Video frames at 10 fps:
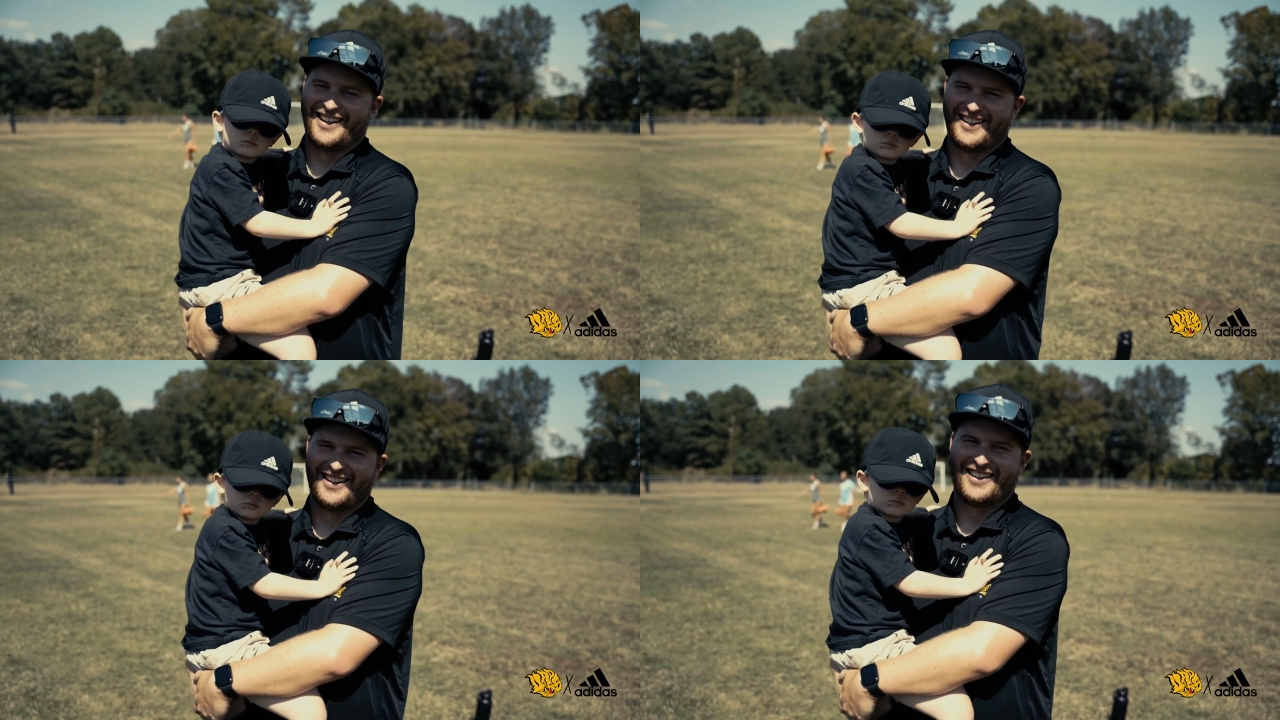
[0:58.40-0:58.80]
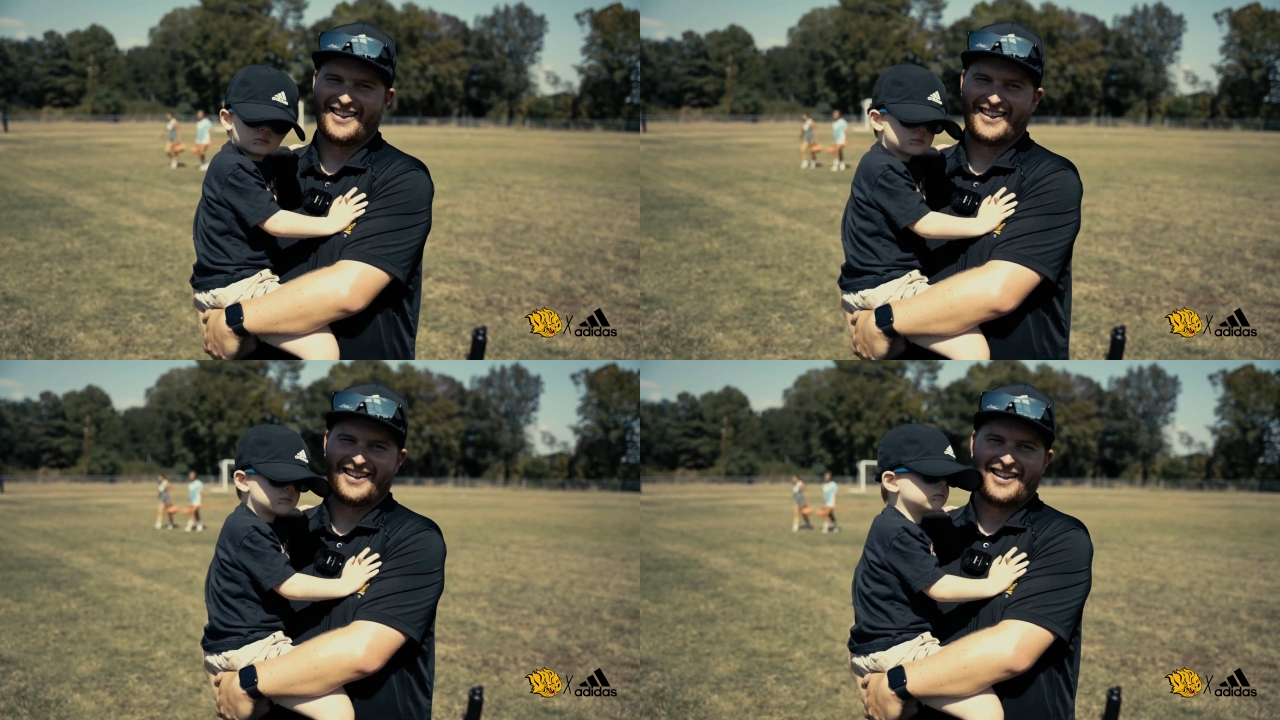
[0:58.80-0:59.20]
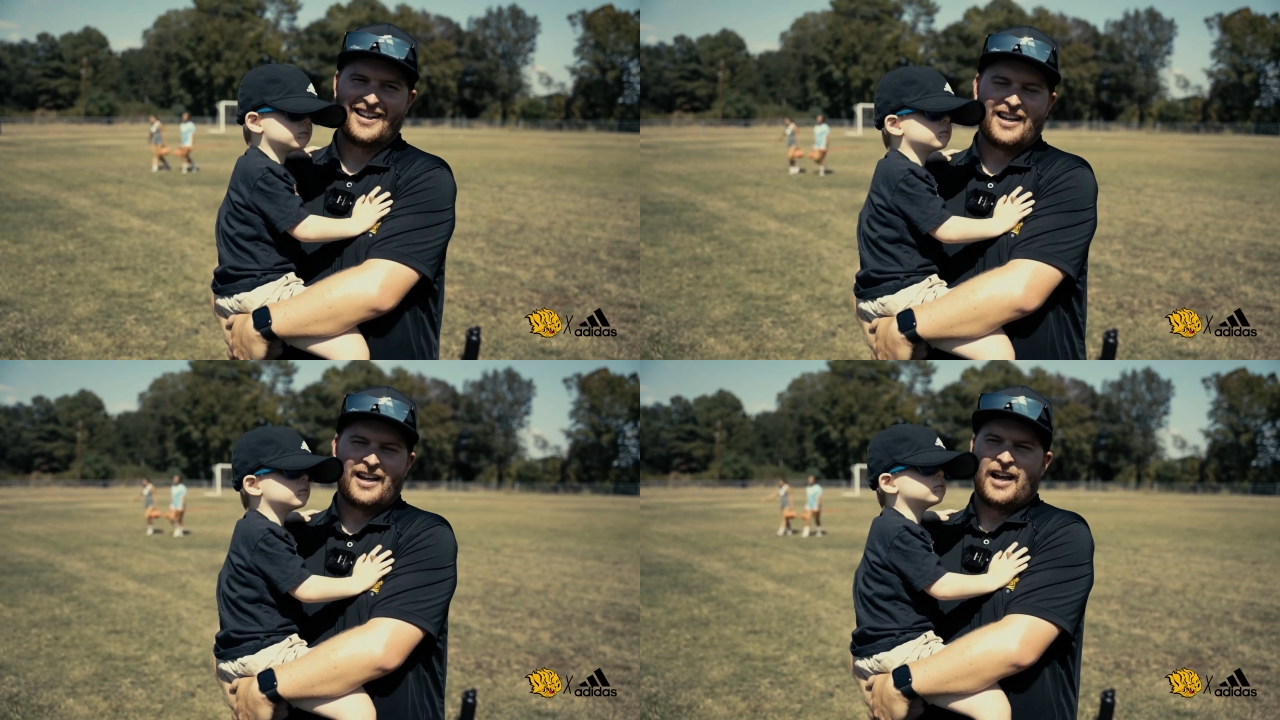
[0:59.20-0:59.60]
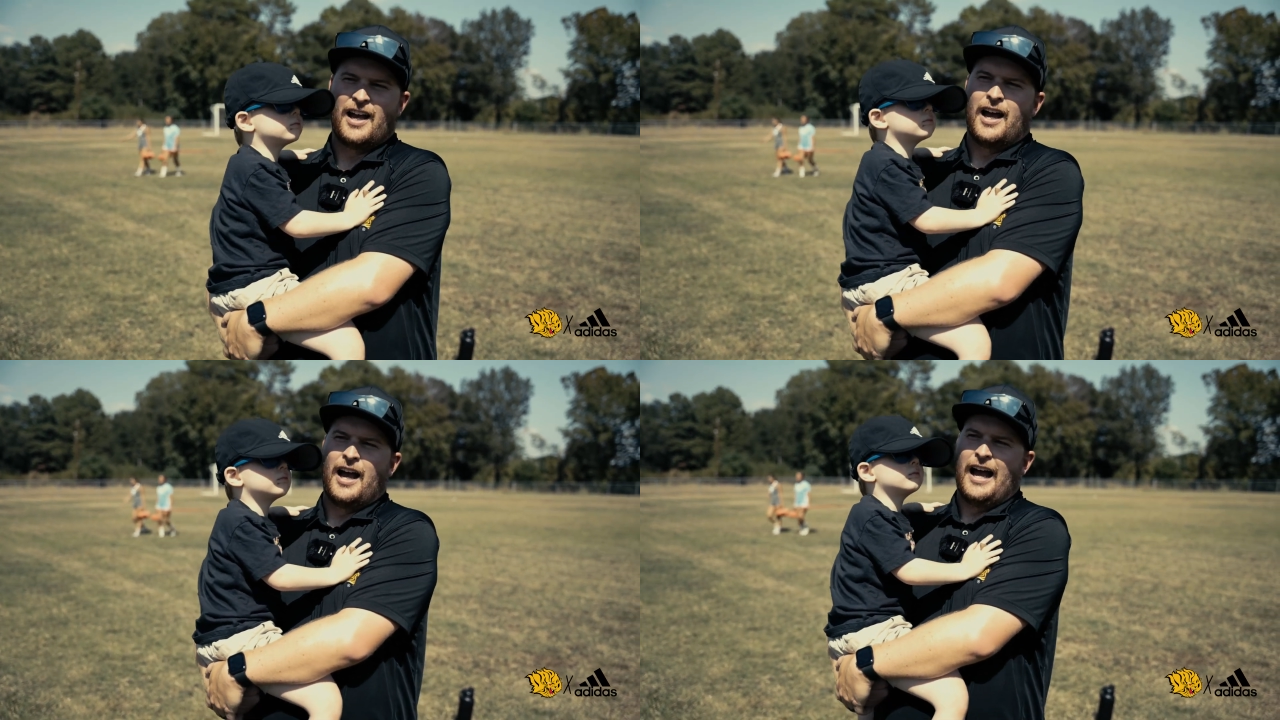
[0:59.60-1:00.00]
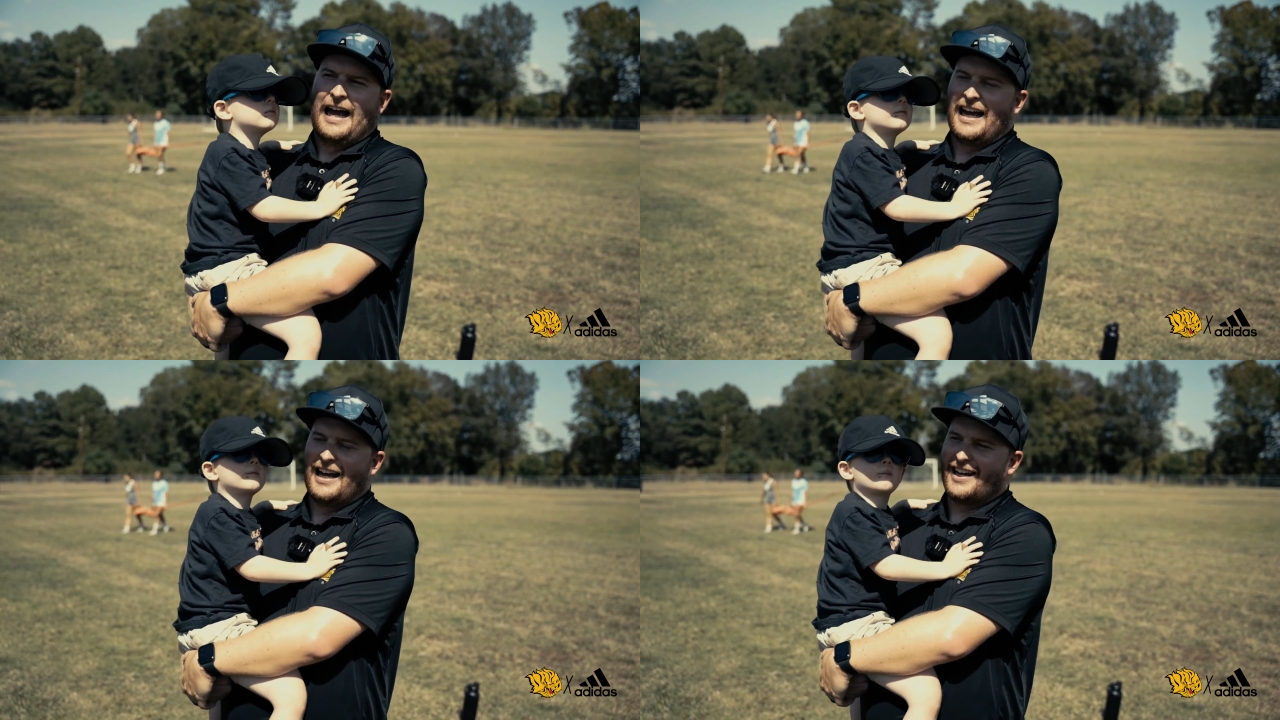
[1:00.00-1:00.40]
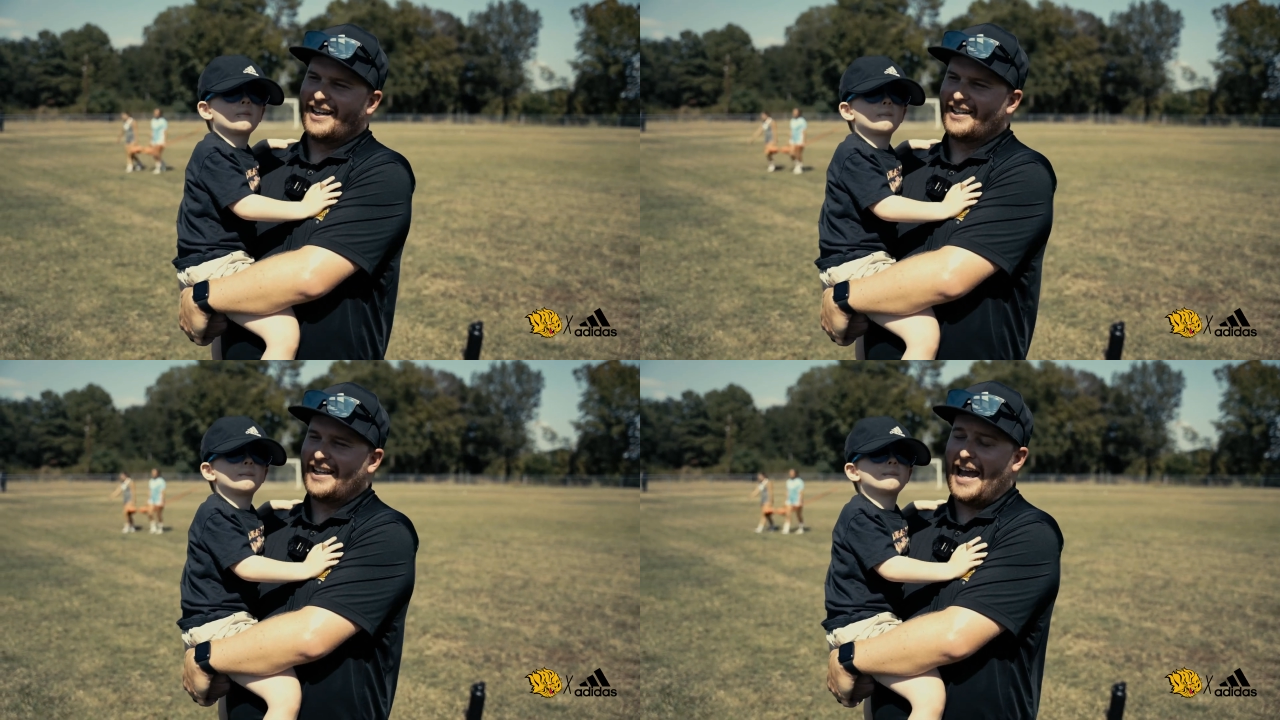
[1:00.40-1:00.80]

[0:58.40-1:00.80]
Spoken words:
Give you an overview on Brisha and her improvement over here.